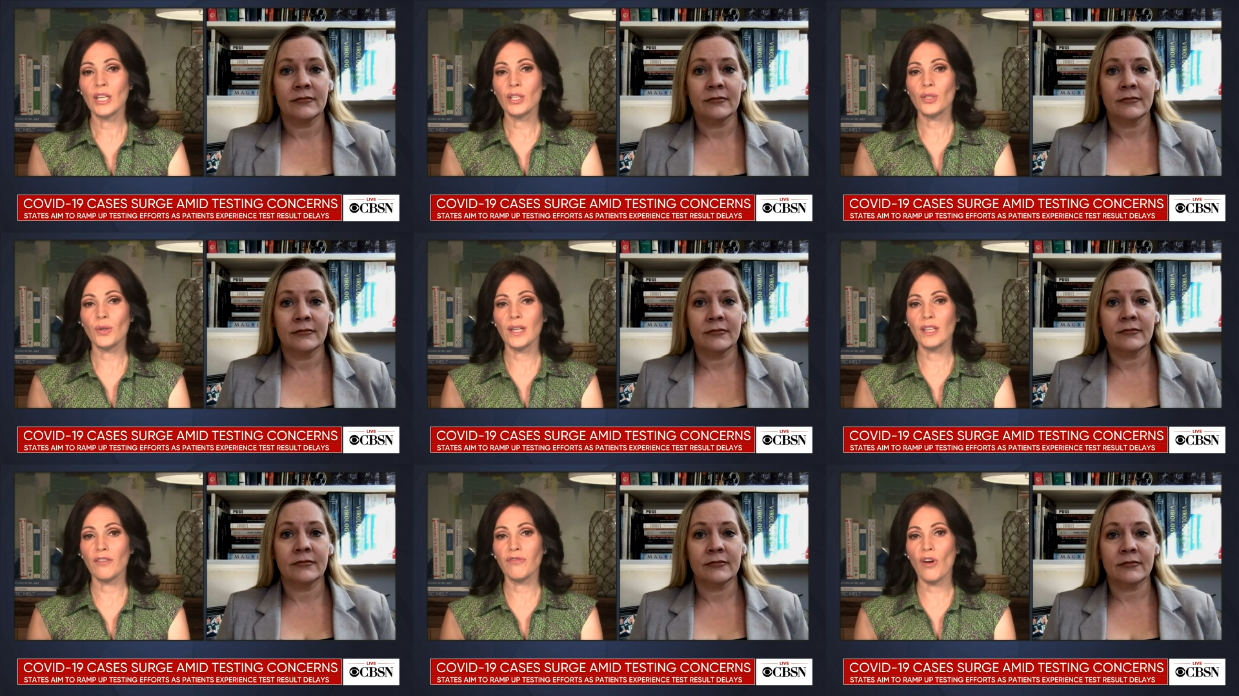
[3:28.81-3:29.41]

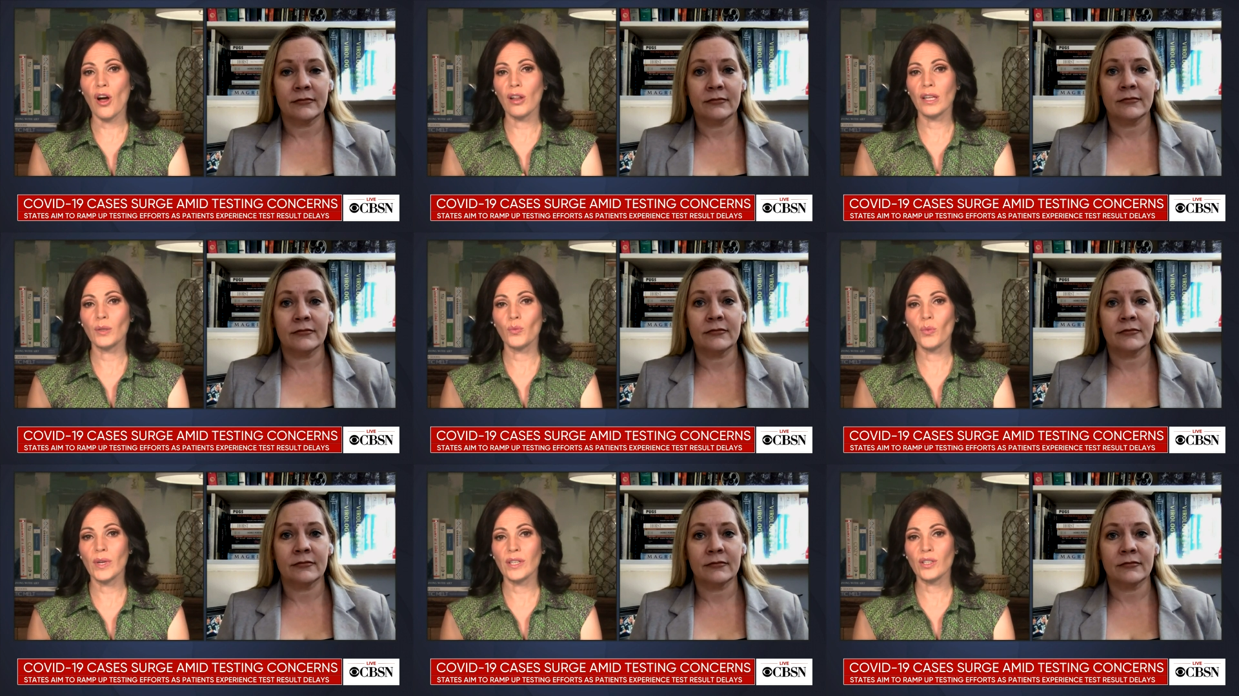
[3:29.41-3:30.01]
Speaker 1: during the fall
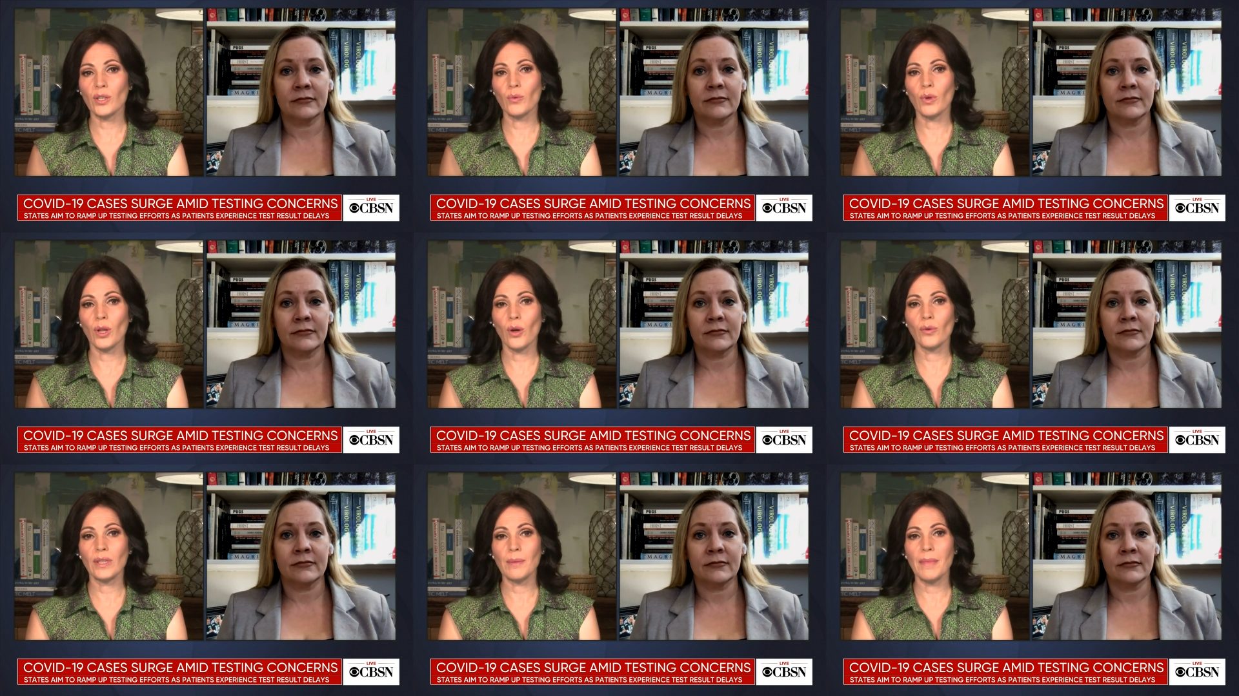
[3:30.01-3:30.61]
and winter will
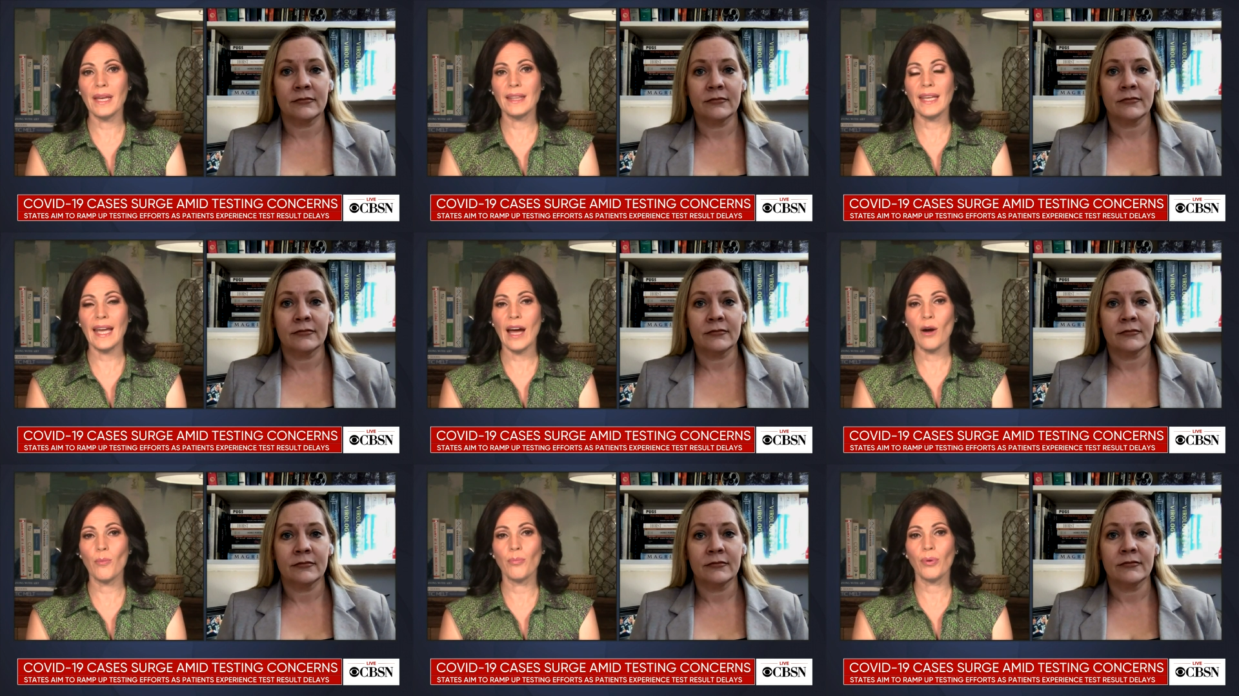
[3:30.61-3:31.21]
only make the
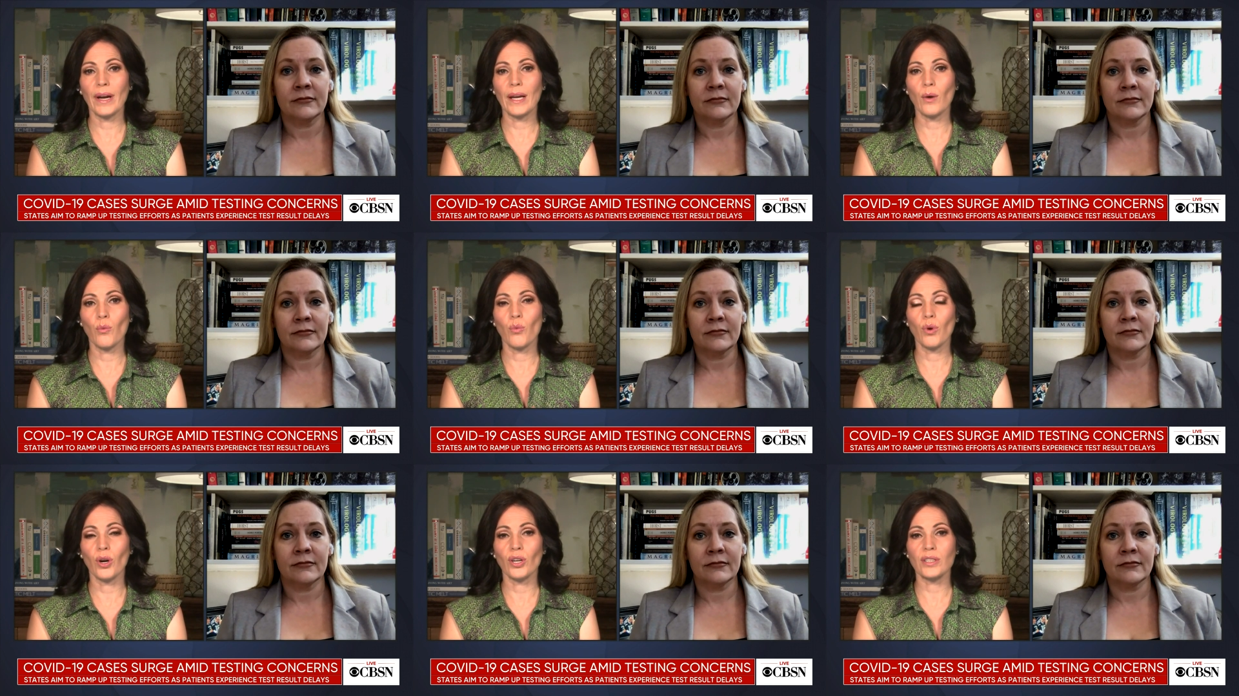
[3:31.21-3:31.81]
outbreak
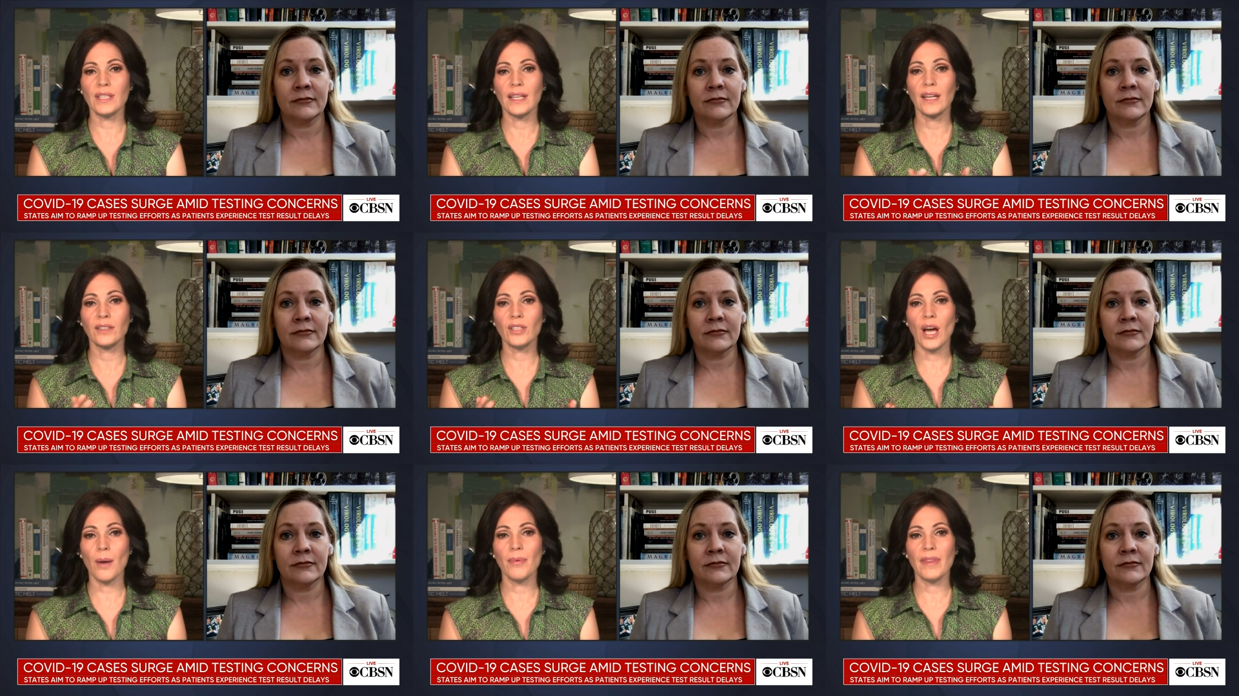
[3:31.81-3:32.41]
worse. And on
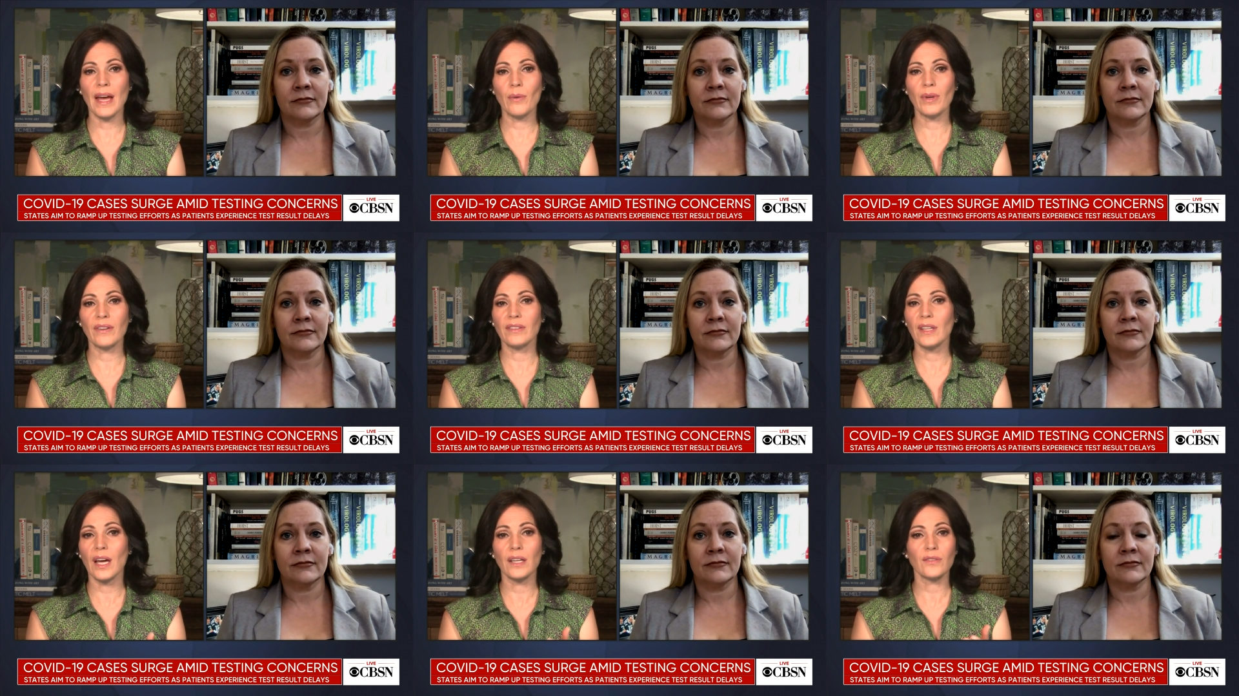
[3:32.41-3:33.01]
top of that, we have a
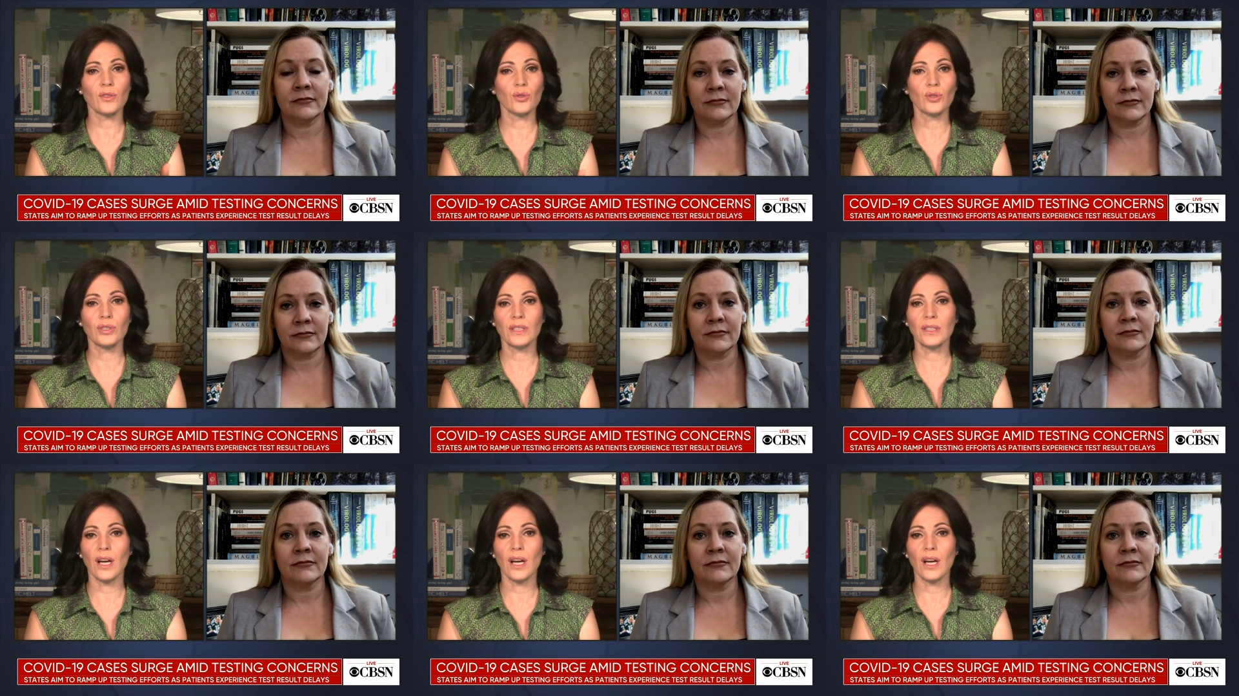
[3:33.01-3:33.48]
lot of schools and